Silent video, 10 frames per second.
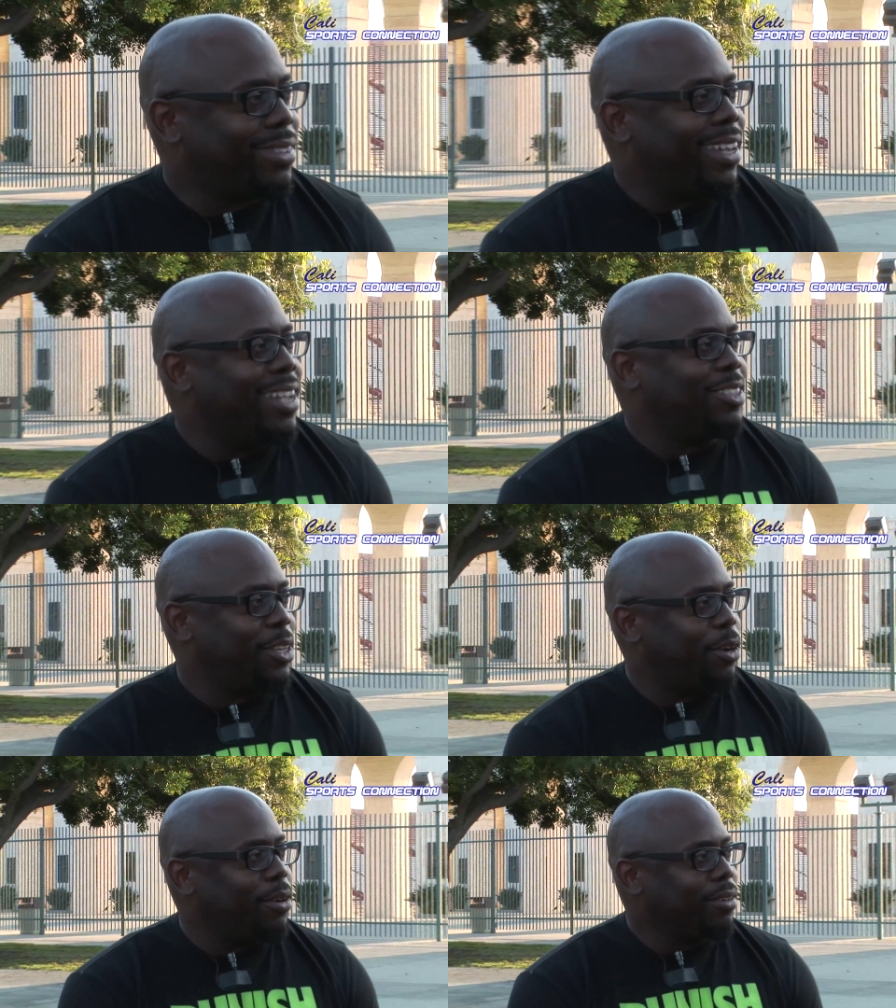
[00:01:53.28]

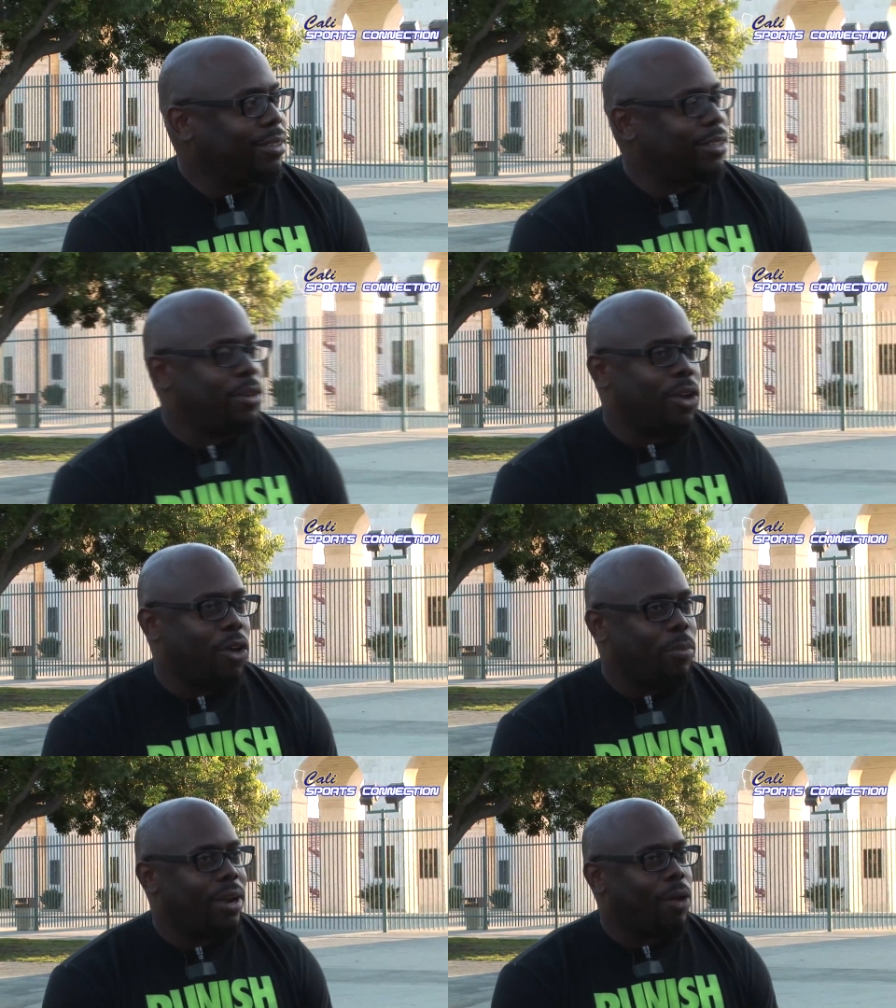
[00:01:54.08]
easier, you
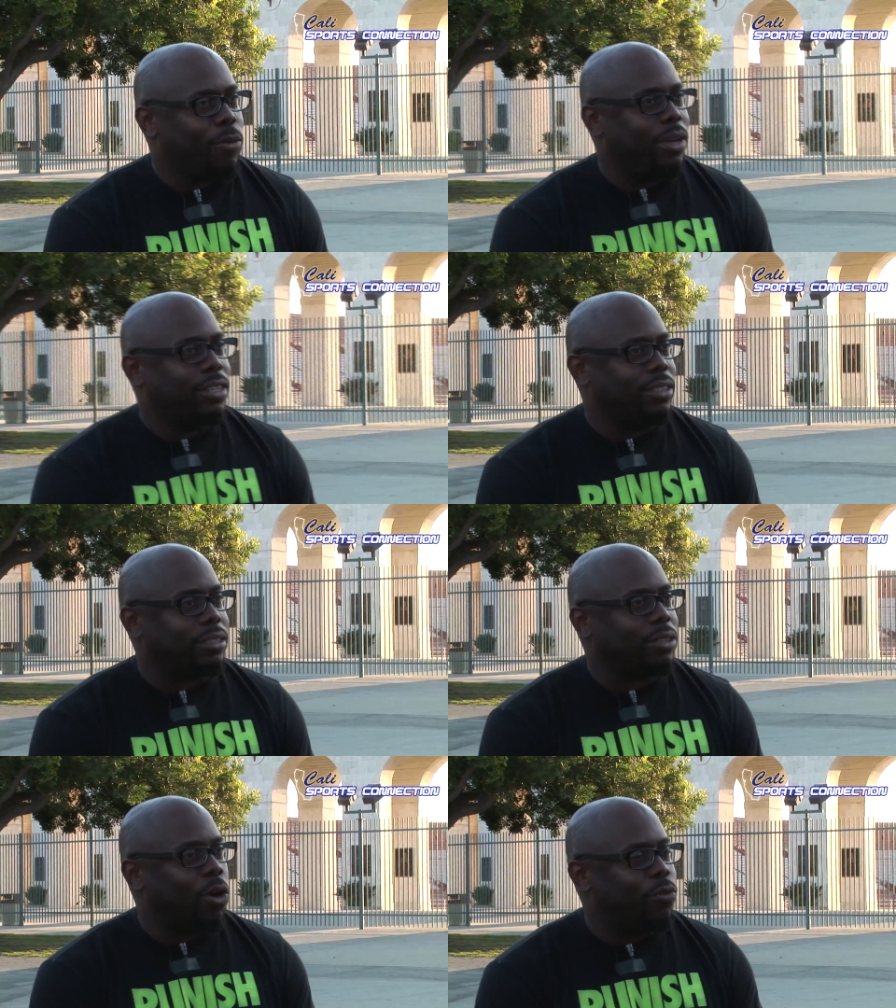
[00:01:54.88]
know, but I really
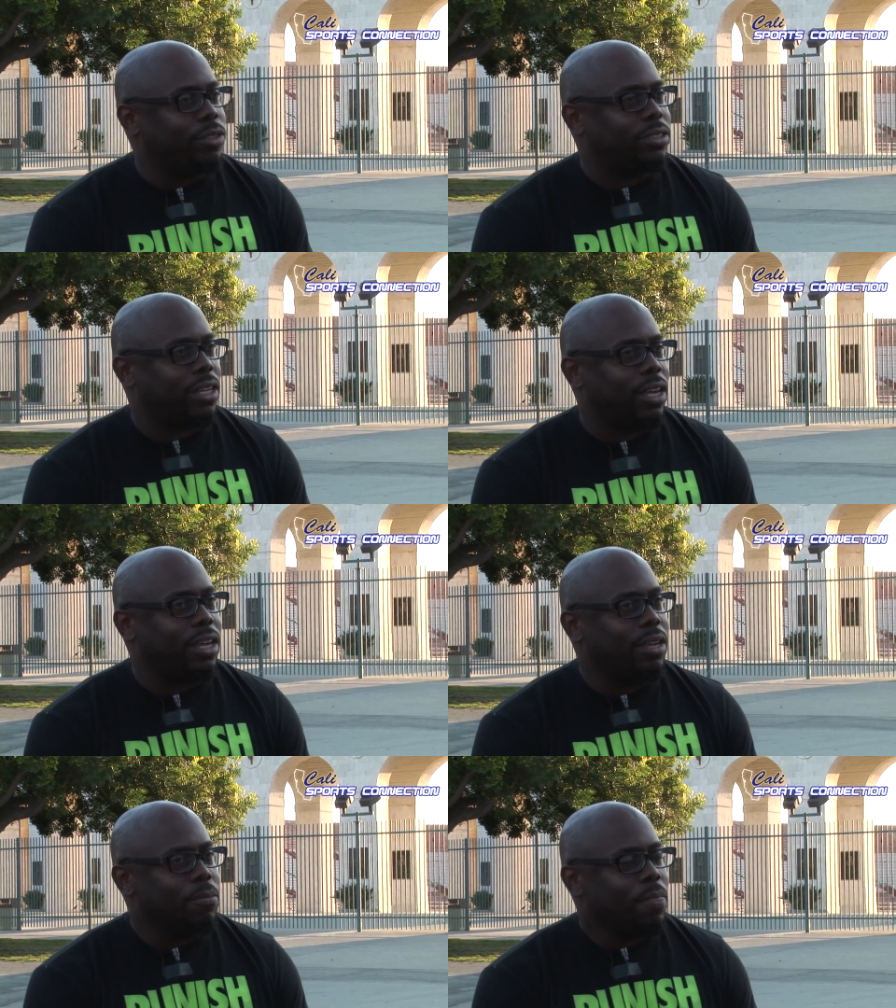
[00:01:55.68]
just oversee,